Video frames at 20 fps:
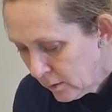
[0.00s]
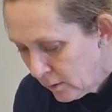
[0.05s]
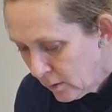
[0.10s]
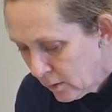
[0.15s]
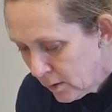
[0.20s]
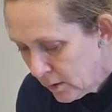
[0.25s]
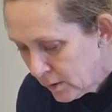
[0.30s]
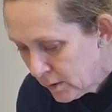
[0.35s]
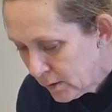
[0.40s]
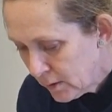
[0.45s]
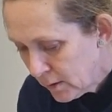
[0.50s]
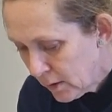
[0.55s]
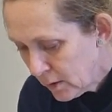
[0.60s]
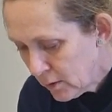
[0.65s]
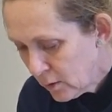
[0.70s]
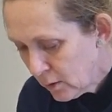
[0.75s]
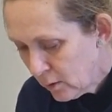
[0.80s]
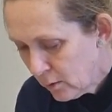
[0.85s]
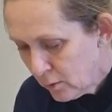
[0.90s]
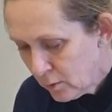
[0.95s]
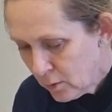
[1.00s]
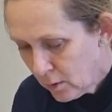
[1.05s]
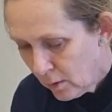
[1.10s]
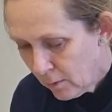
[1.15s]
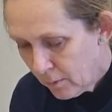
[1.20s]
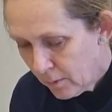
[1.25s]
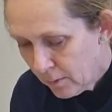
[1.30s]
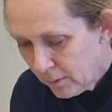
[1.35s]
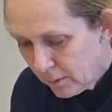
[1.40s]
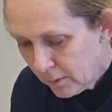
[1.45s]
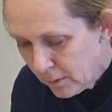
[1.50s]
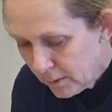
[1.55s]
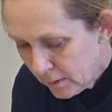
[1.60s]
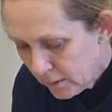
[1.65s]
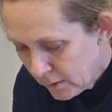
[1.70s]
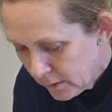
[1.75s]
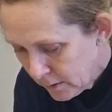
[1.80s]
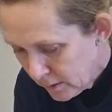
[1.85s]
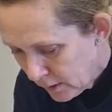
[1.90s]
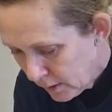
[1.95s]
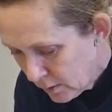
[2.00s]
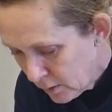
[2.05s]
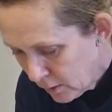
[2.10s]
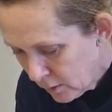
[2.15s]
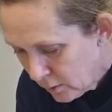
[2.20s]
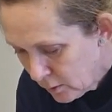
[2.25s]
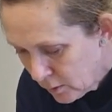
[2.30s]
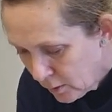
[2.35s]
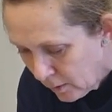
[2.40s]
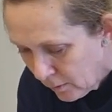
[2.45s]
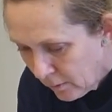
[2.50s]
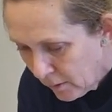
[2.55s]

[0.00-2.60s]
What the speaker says: You did such a good job. Such a good job.